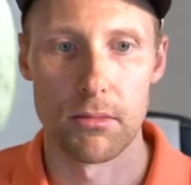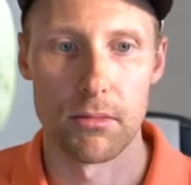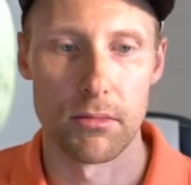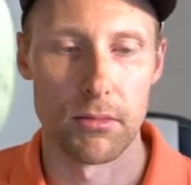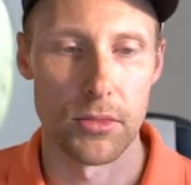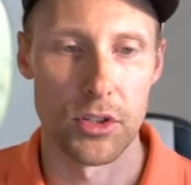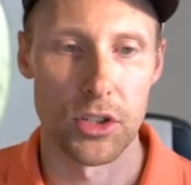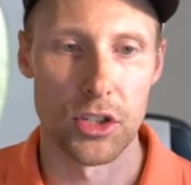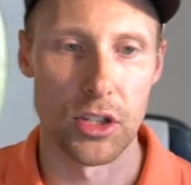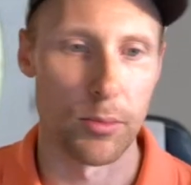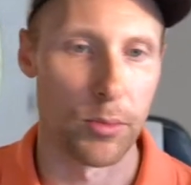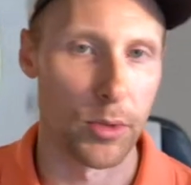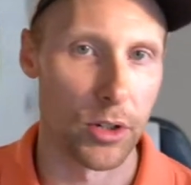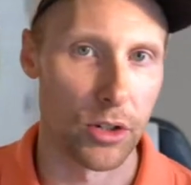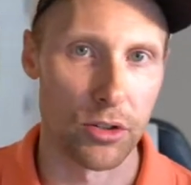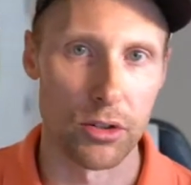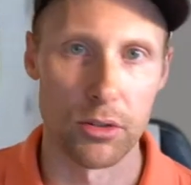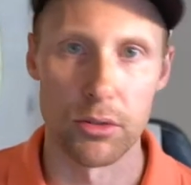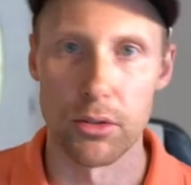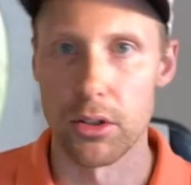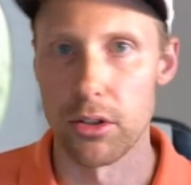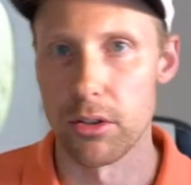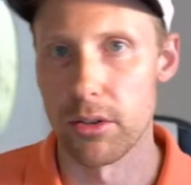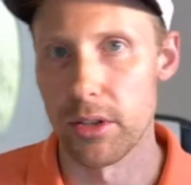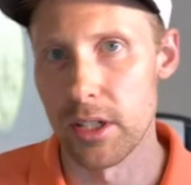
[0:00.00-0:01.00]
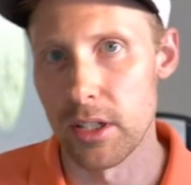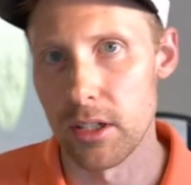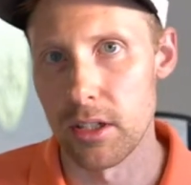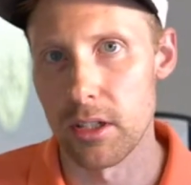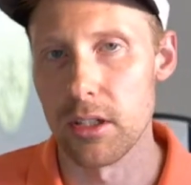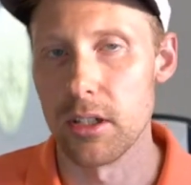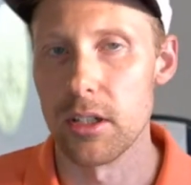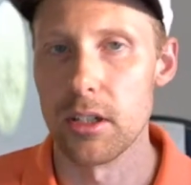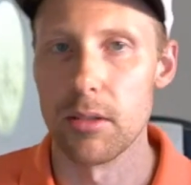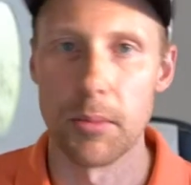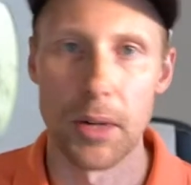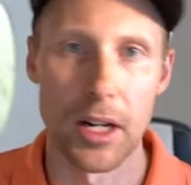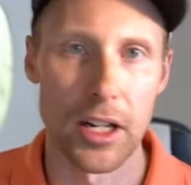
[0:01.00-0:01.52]
ZipRecruiter,
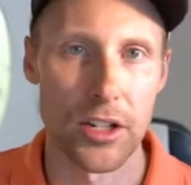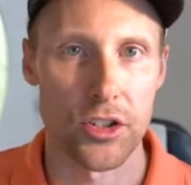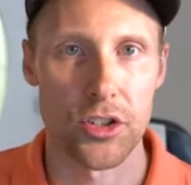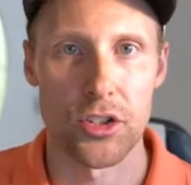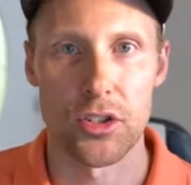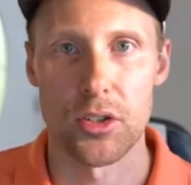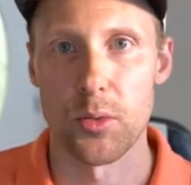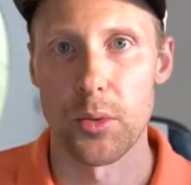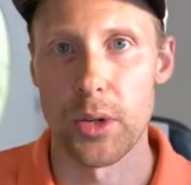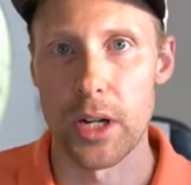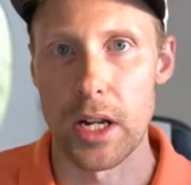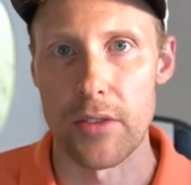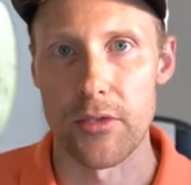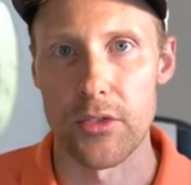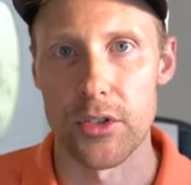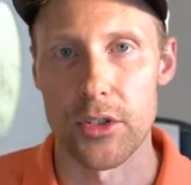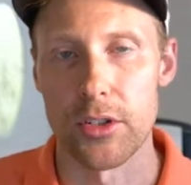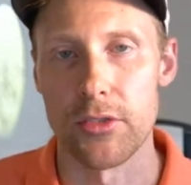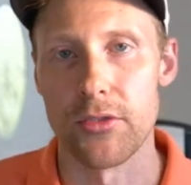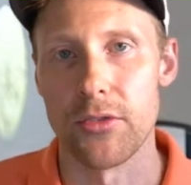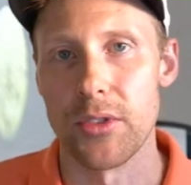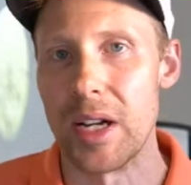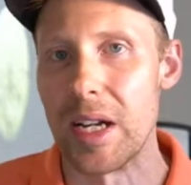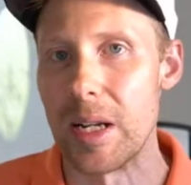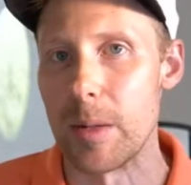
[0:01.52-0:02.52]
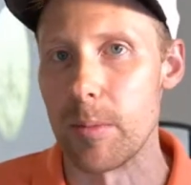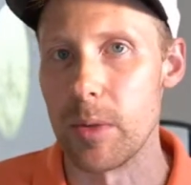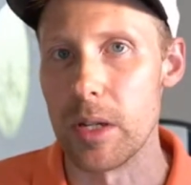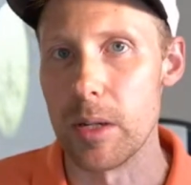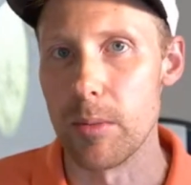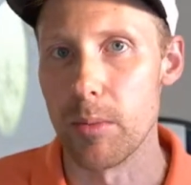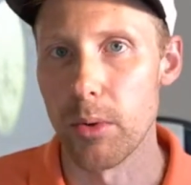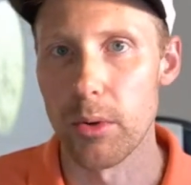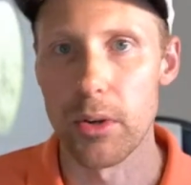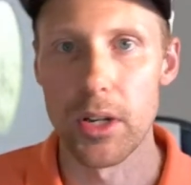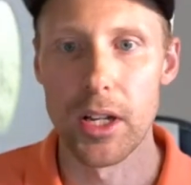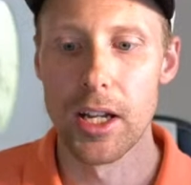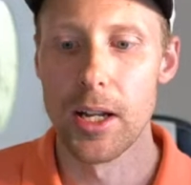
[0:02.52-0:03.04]
Indeed, Monster, whatever, to find
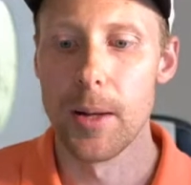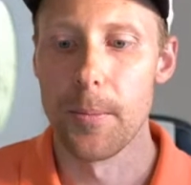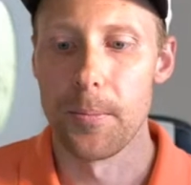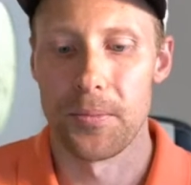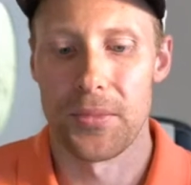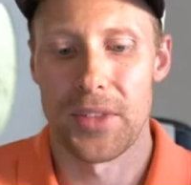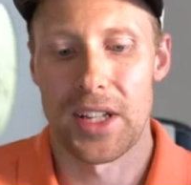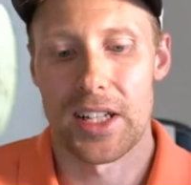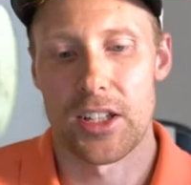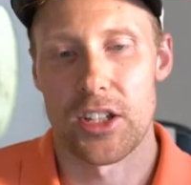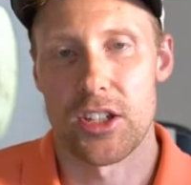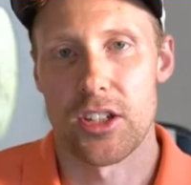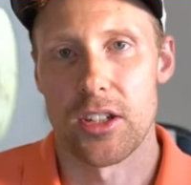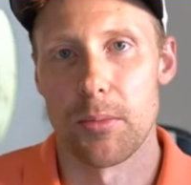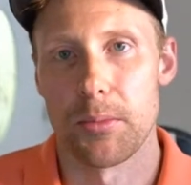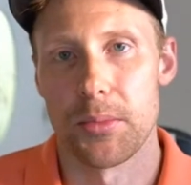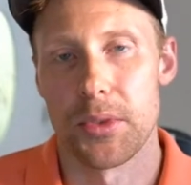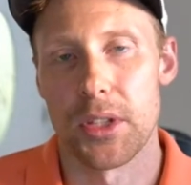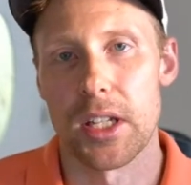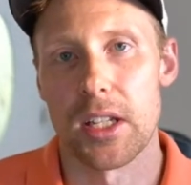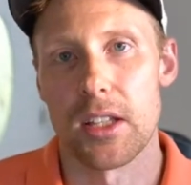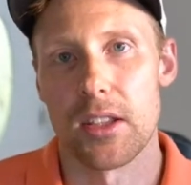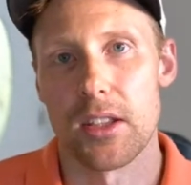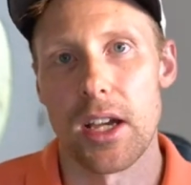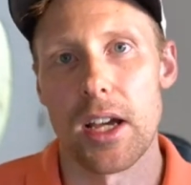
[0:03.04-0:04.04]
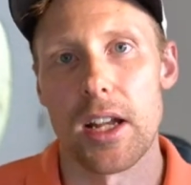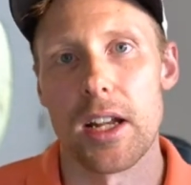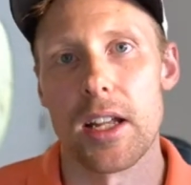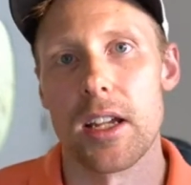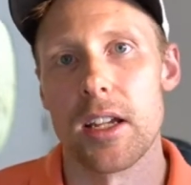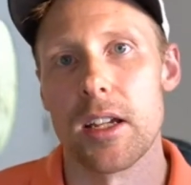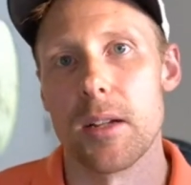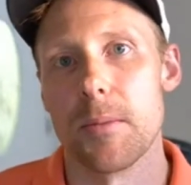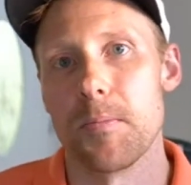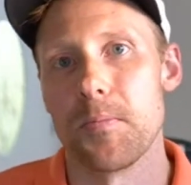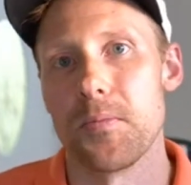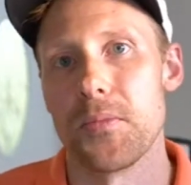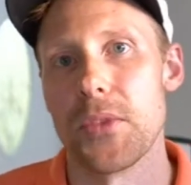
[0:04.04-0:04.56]
people. That's something that
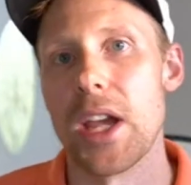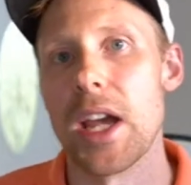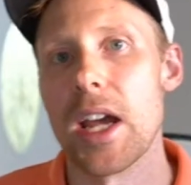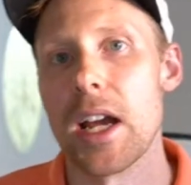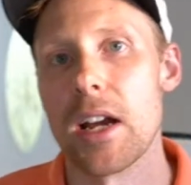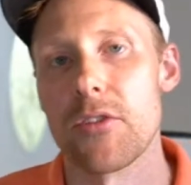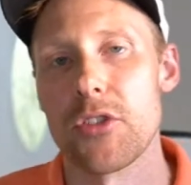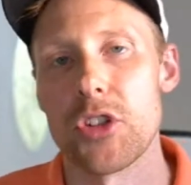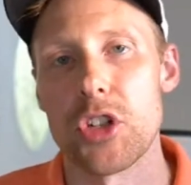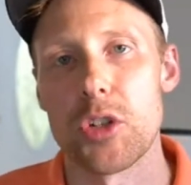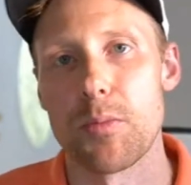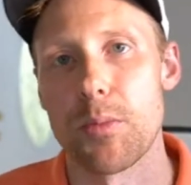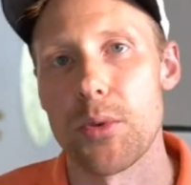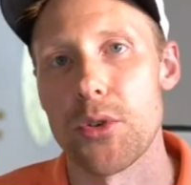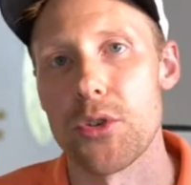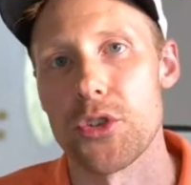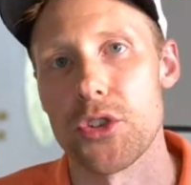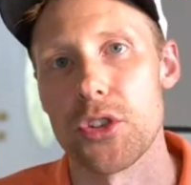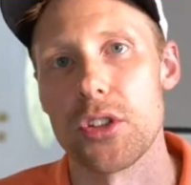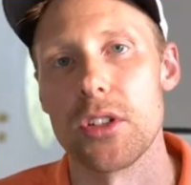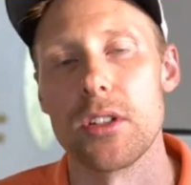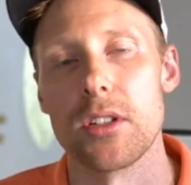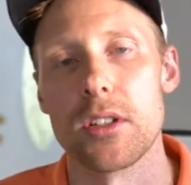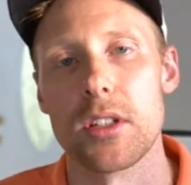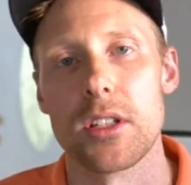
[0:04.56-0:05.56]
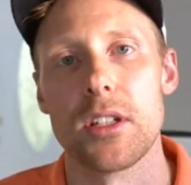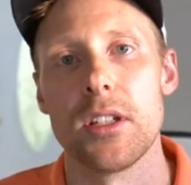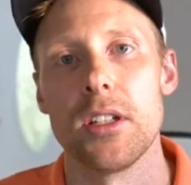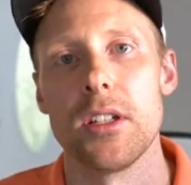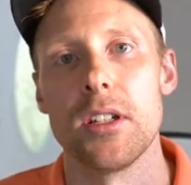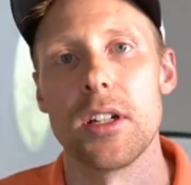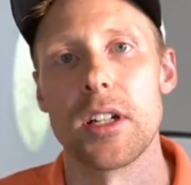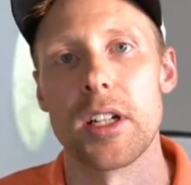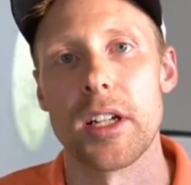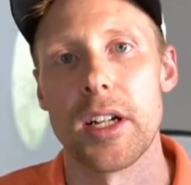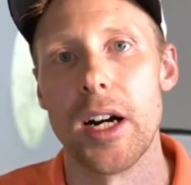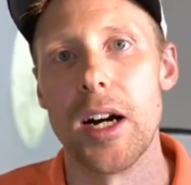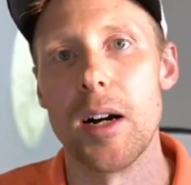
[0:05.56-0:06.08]
a average person can
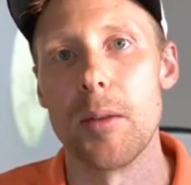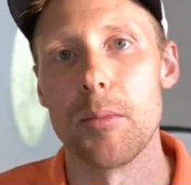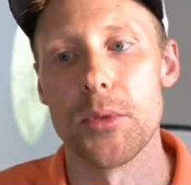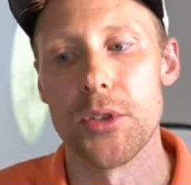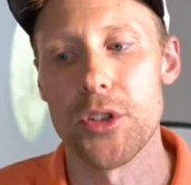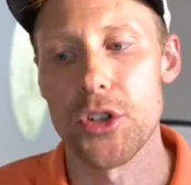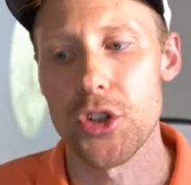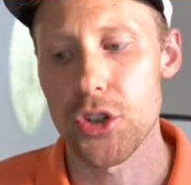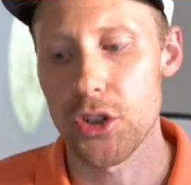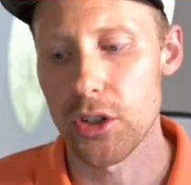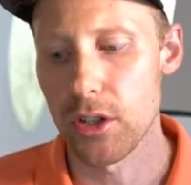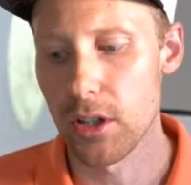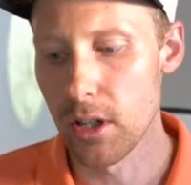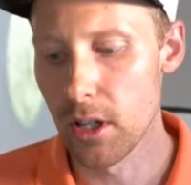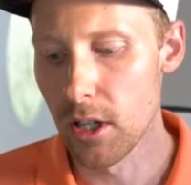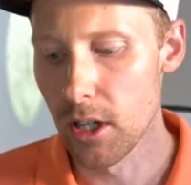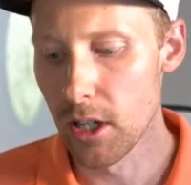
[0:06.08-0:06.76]
accomplish.